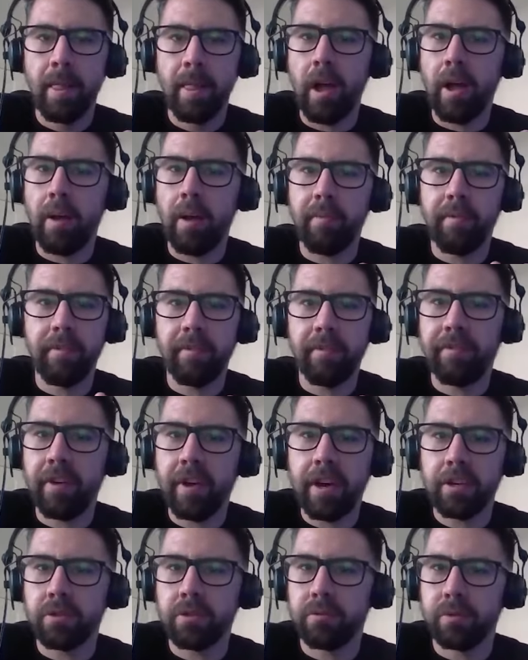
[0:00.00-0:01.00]
um,
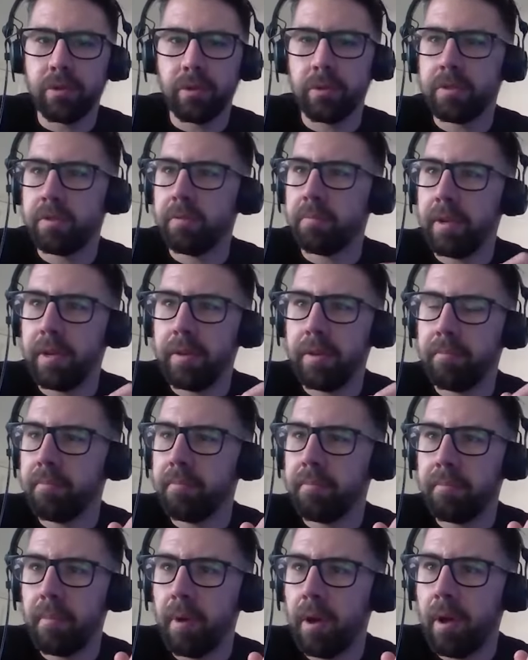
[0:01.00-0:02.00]
financial results have been
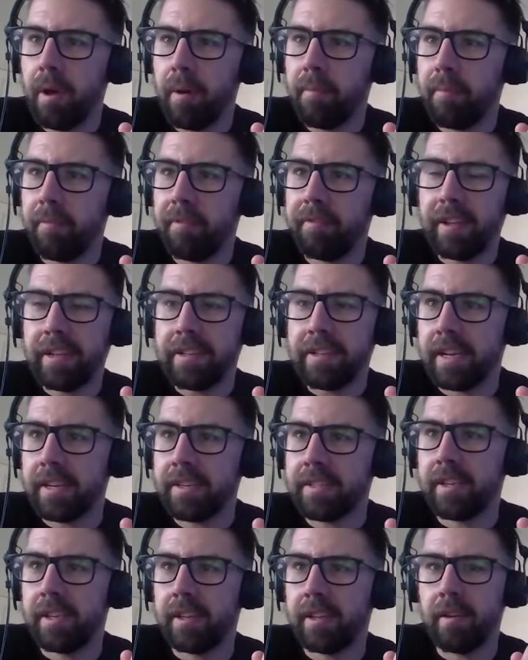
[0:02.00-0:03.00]
um,
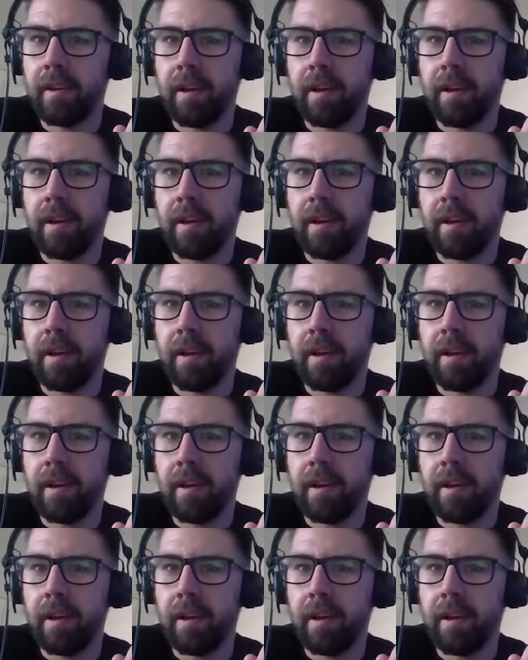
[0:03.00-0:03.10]
fantastic.